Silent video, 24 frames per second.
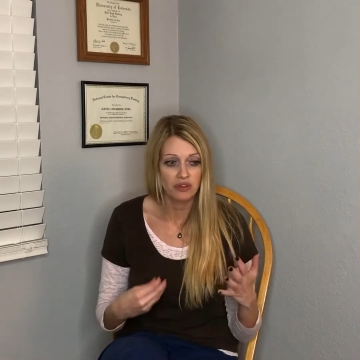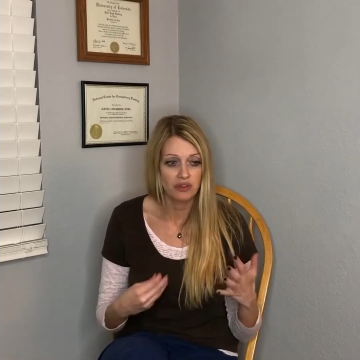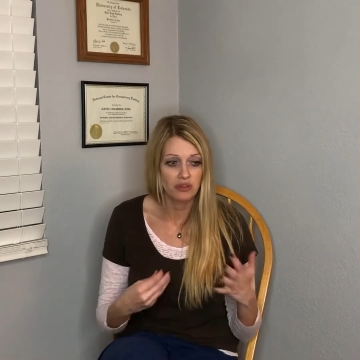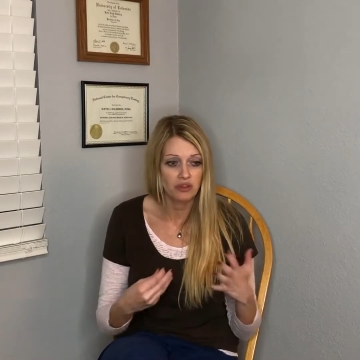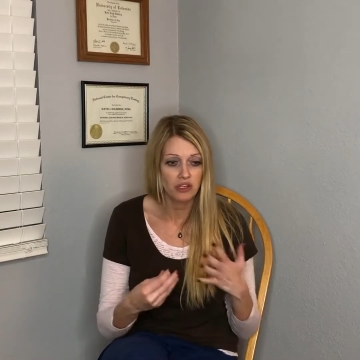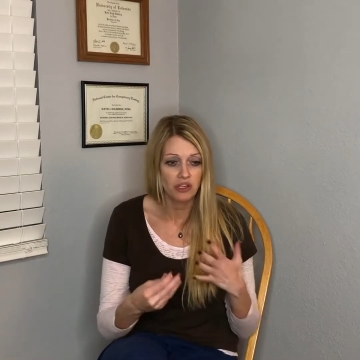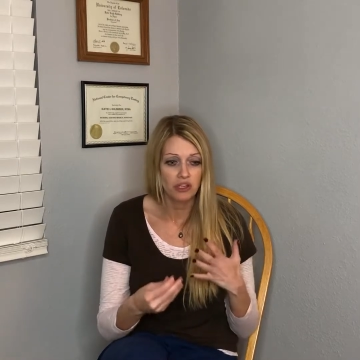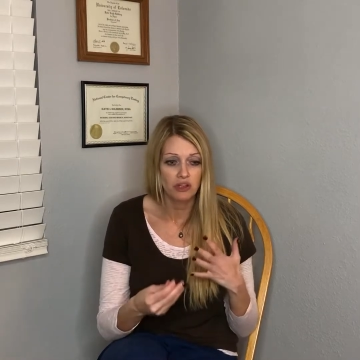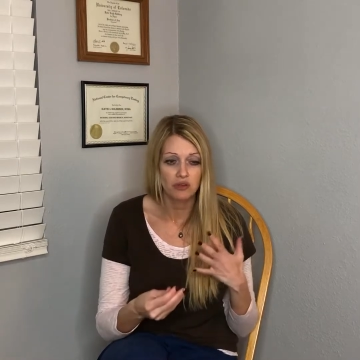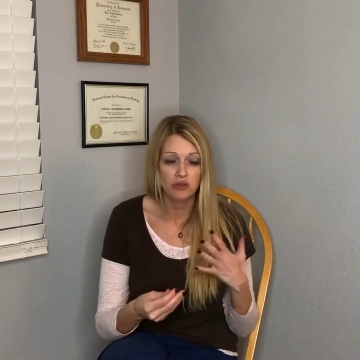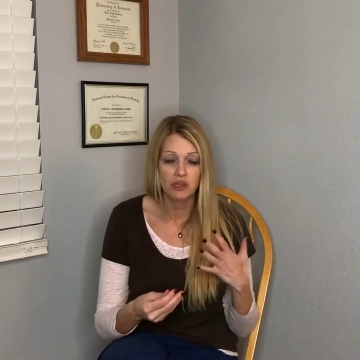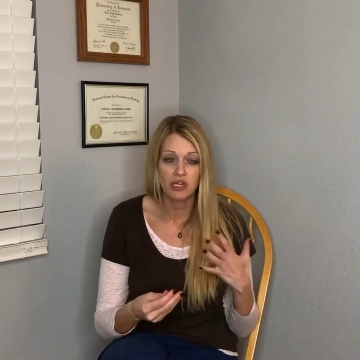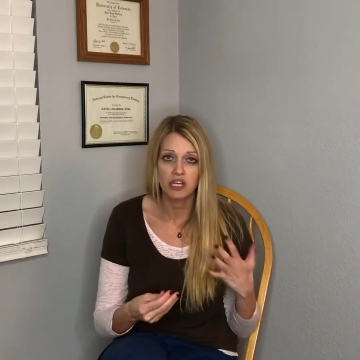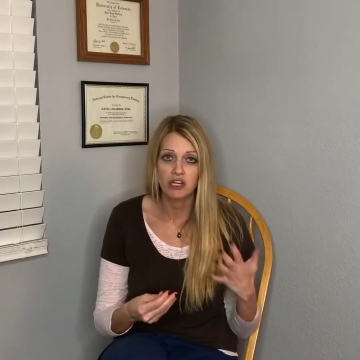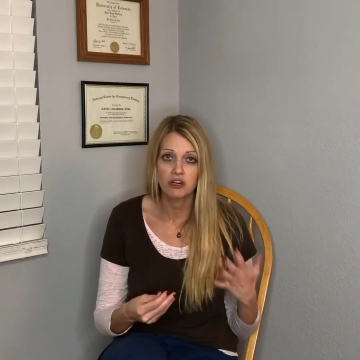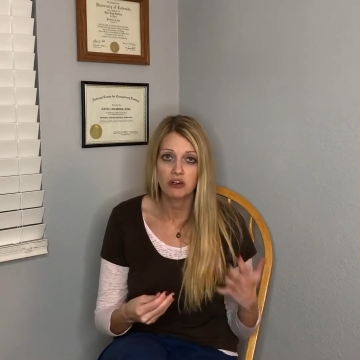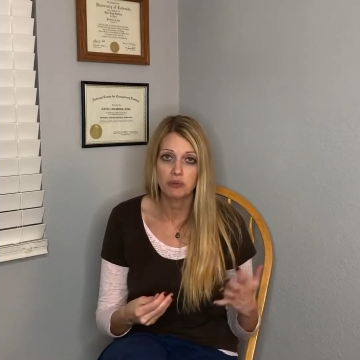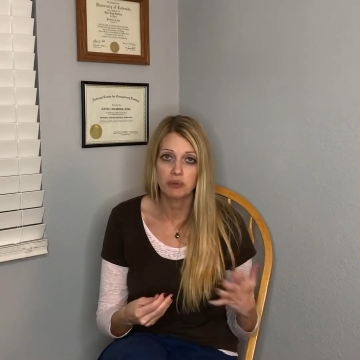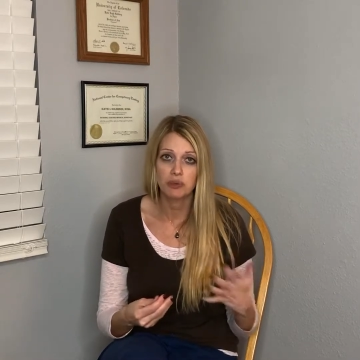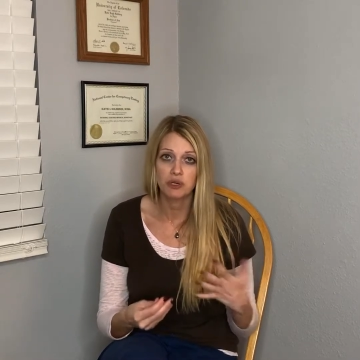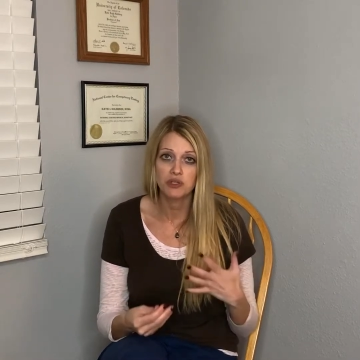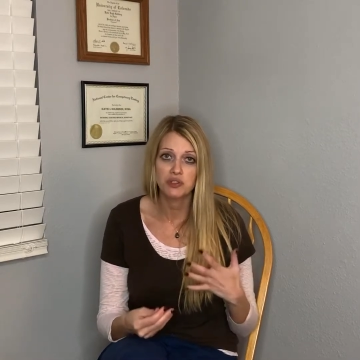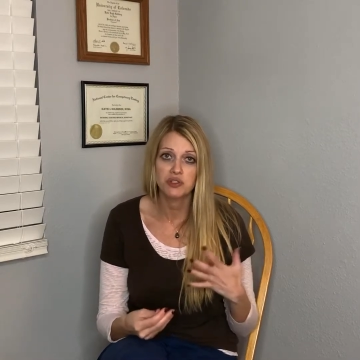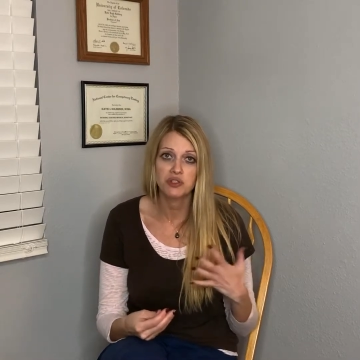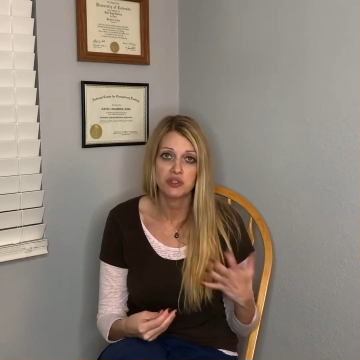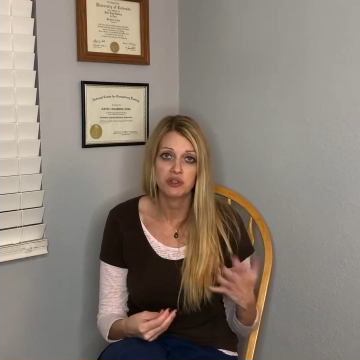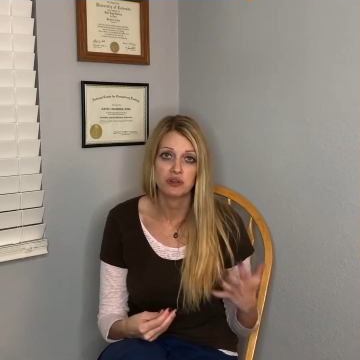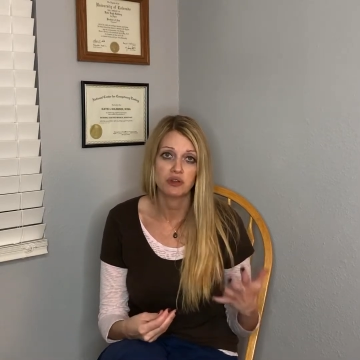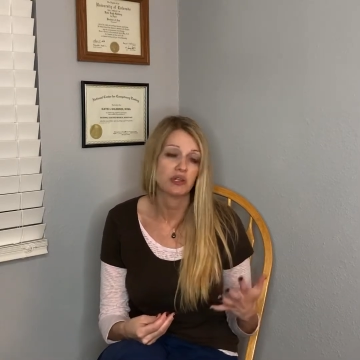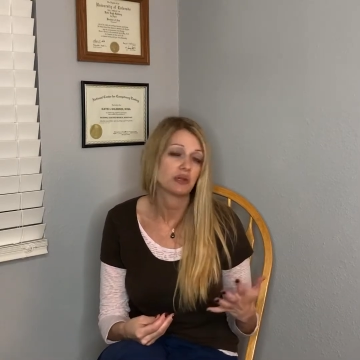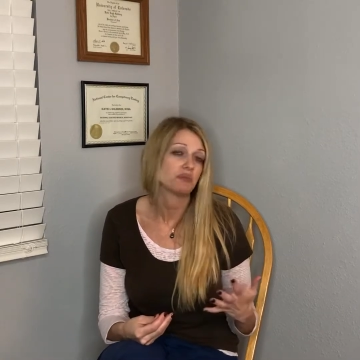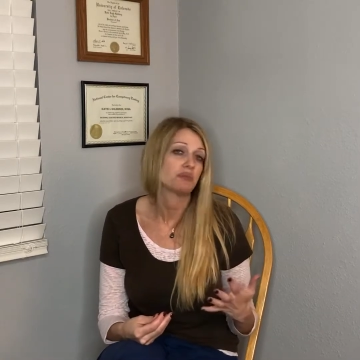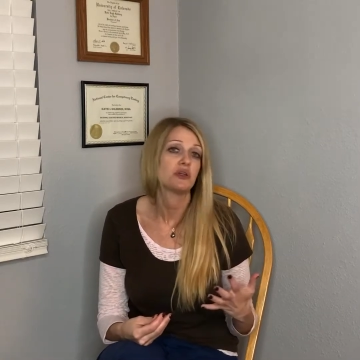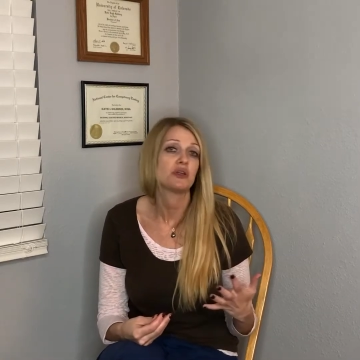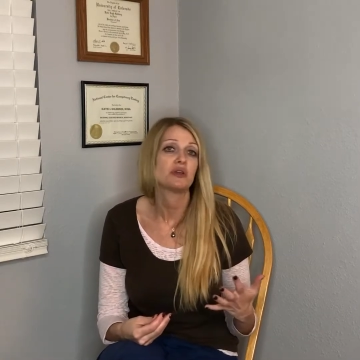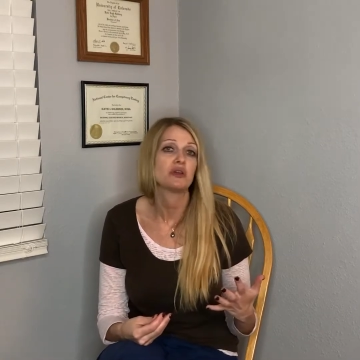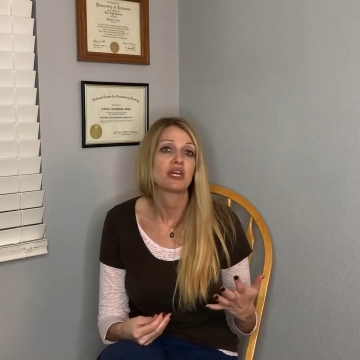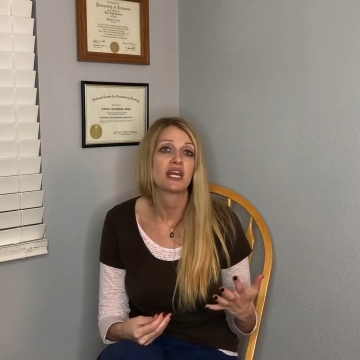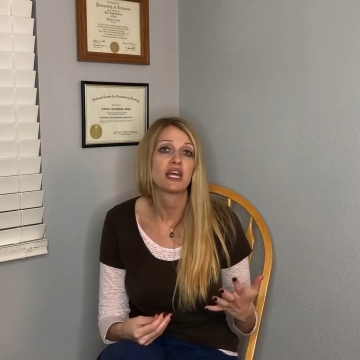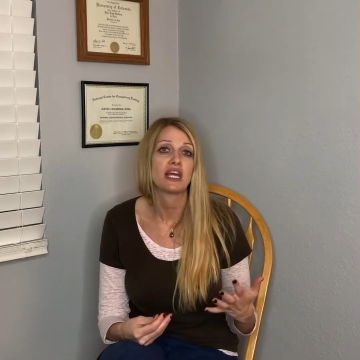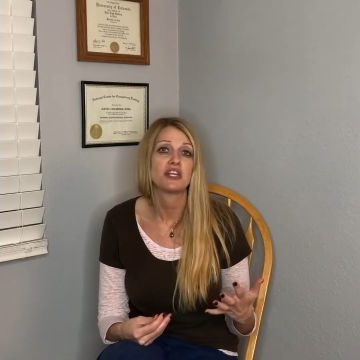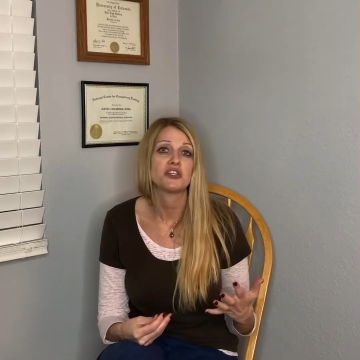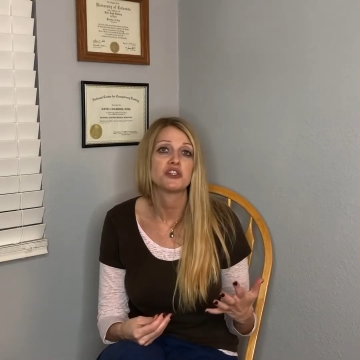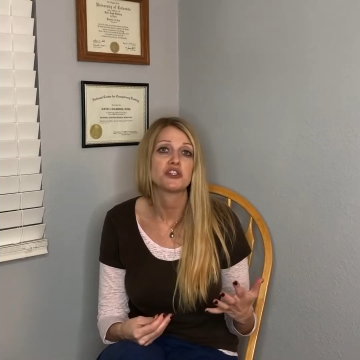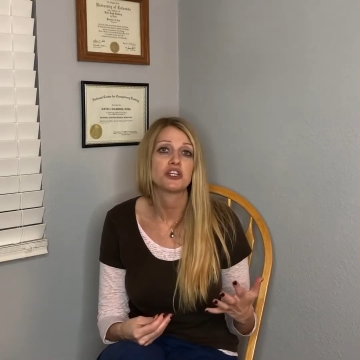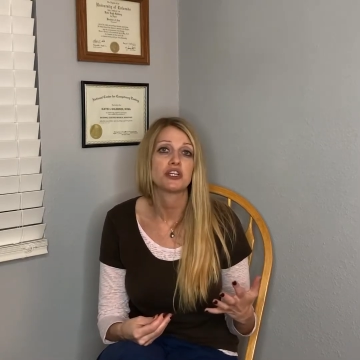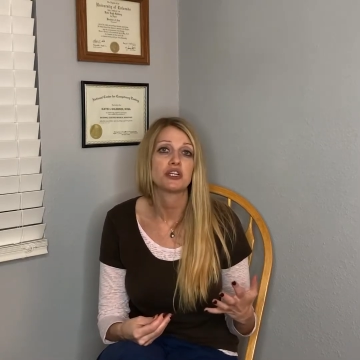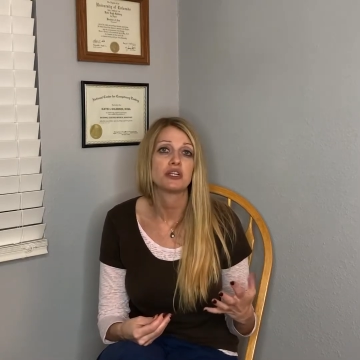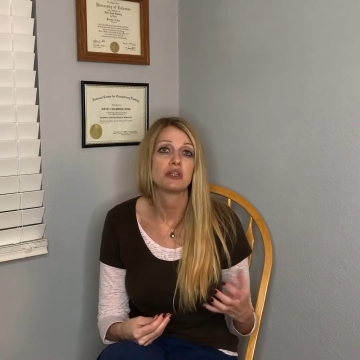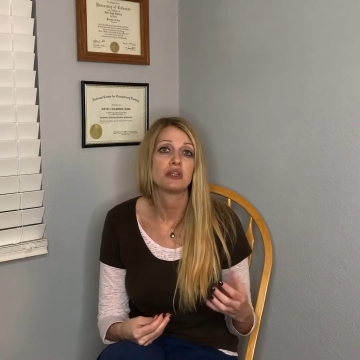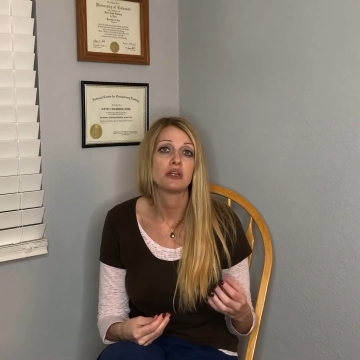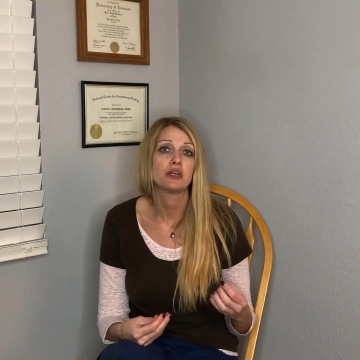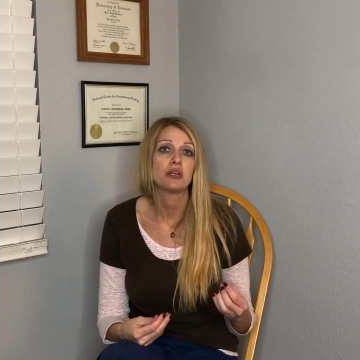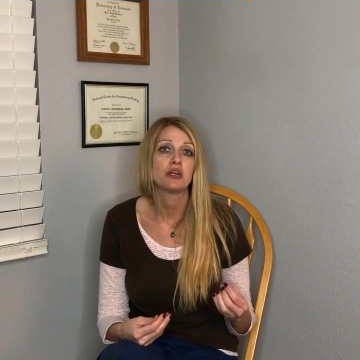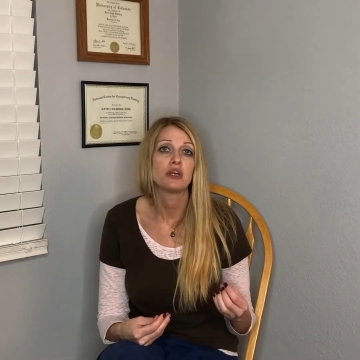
you know, the interpersonal communication